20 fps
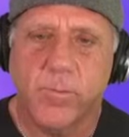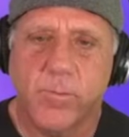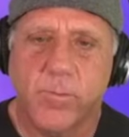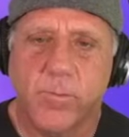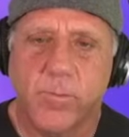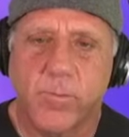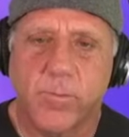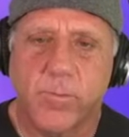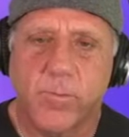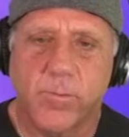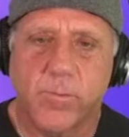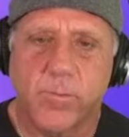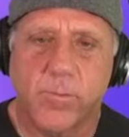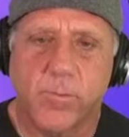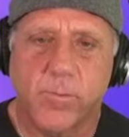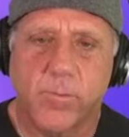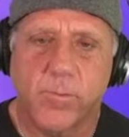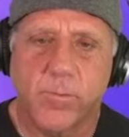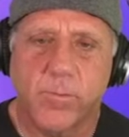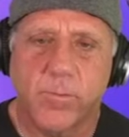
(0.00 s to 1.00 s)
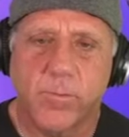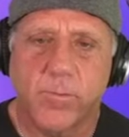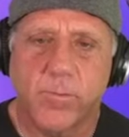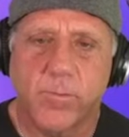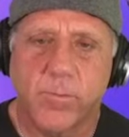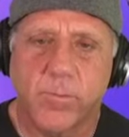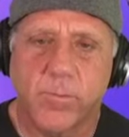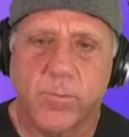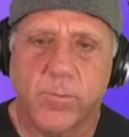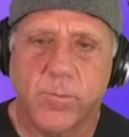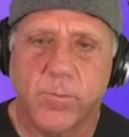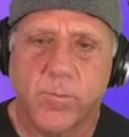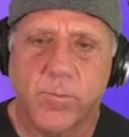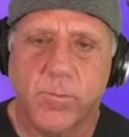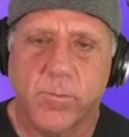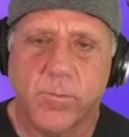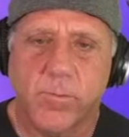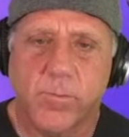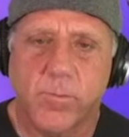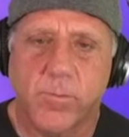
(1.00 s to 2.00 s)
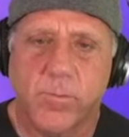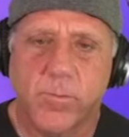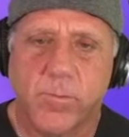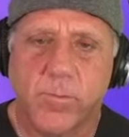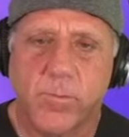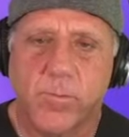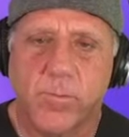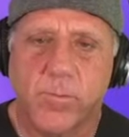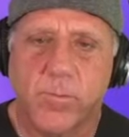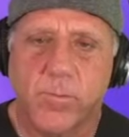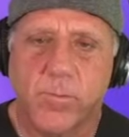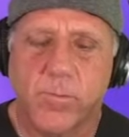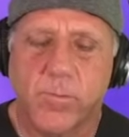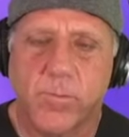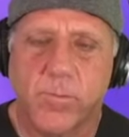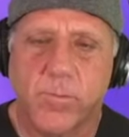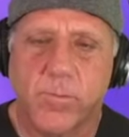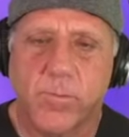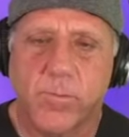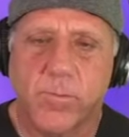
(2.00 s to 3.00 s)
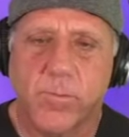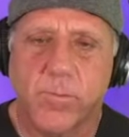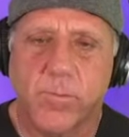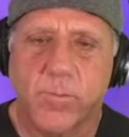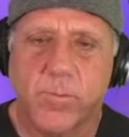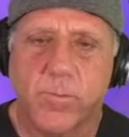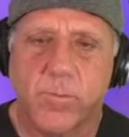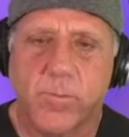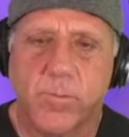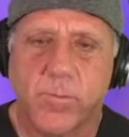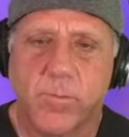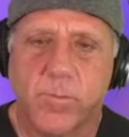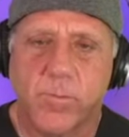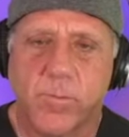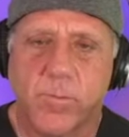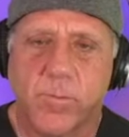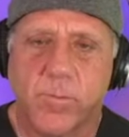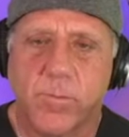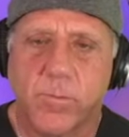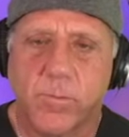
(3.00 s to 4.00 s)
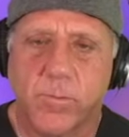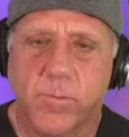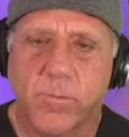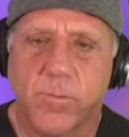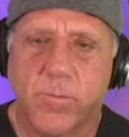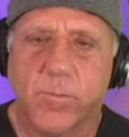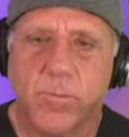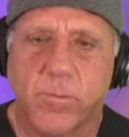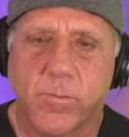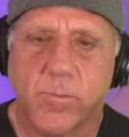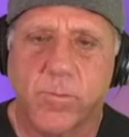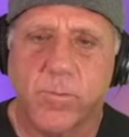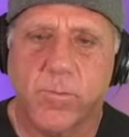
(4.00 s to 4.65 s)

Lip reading: This person isn't speaking.